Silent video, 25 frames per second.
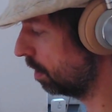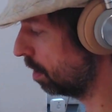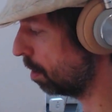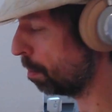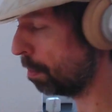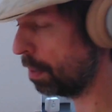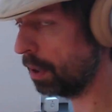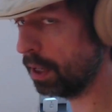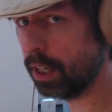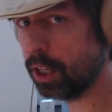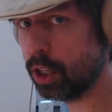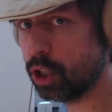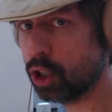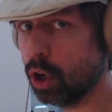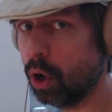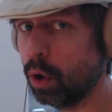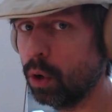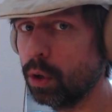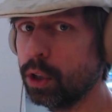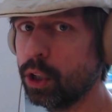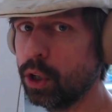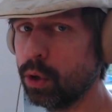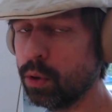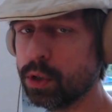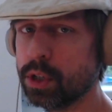Billy
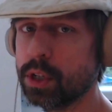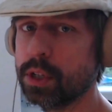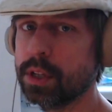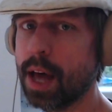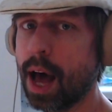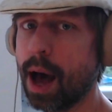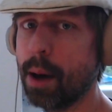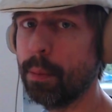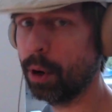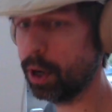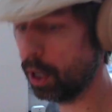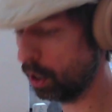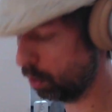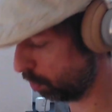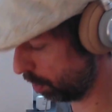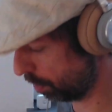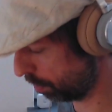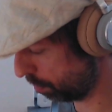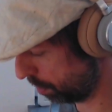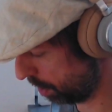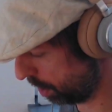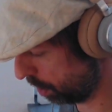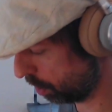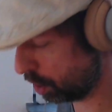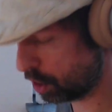Joel uses the harmonic
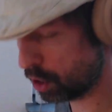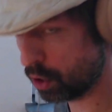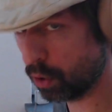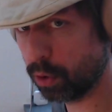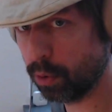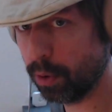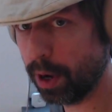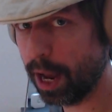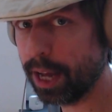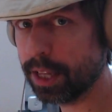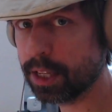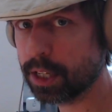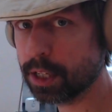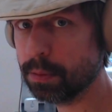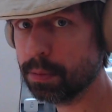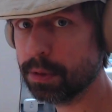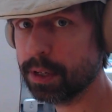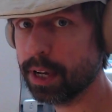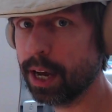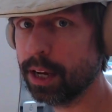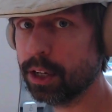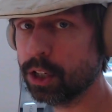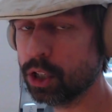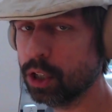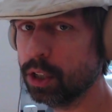rhythm here to create some
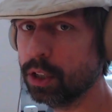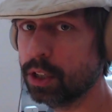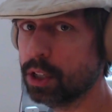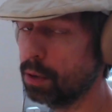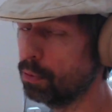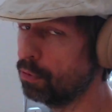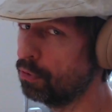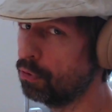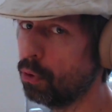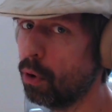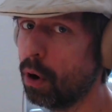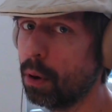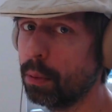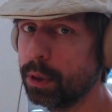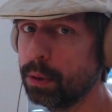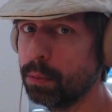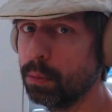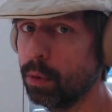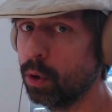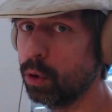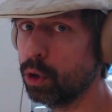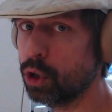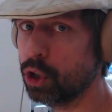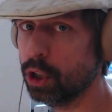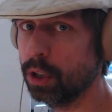tension, some forward
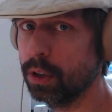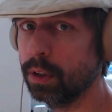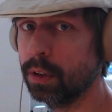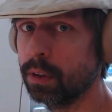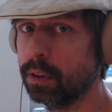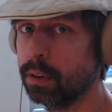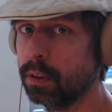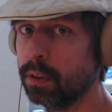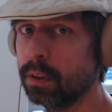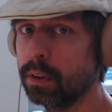motion.